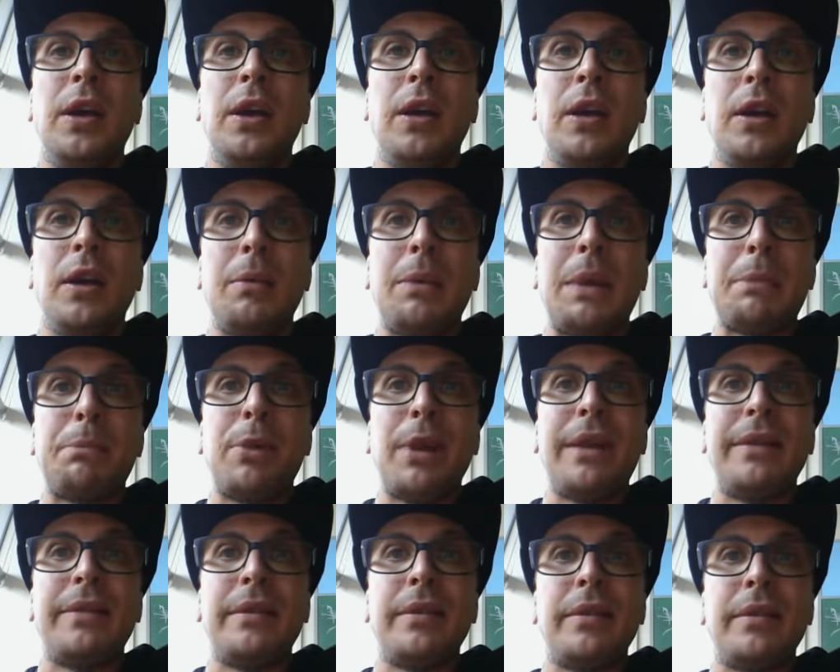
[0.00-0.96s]
it
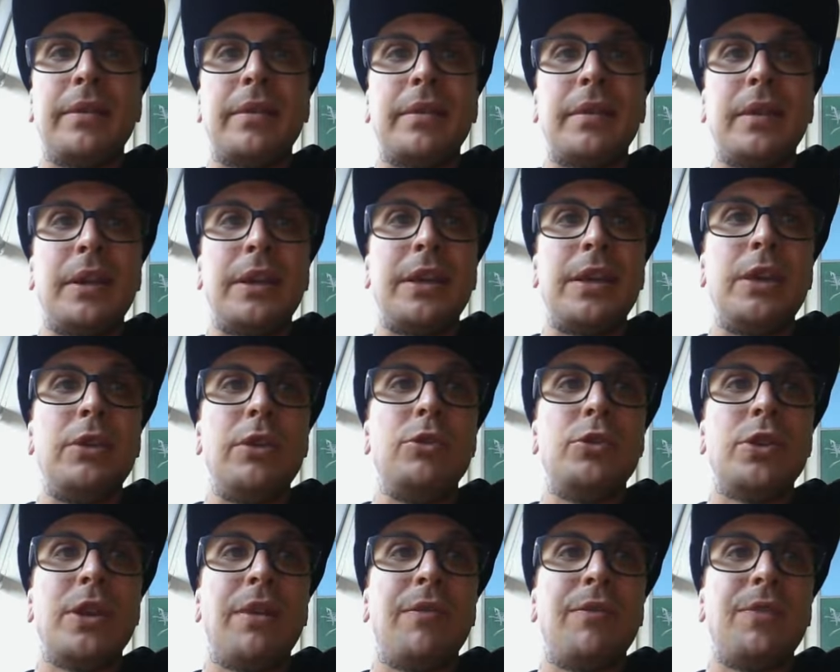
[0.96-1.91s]
places a
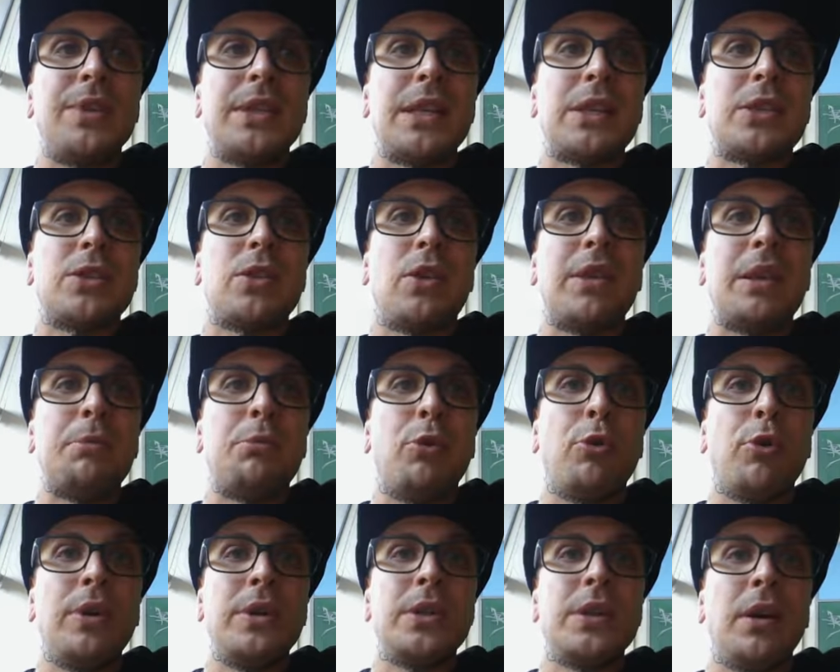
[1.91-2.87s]
huge emphasis on the
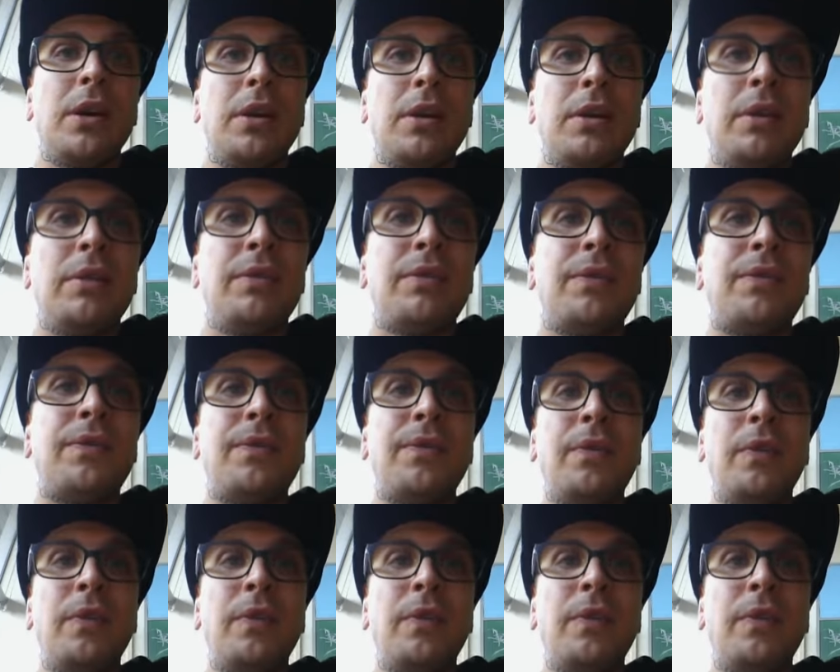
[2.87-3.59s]
importance of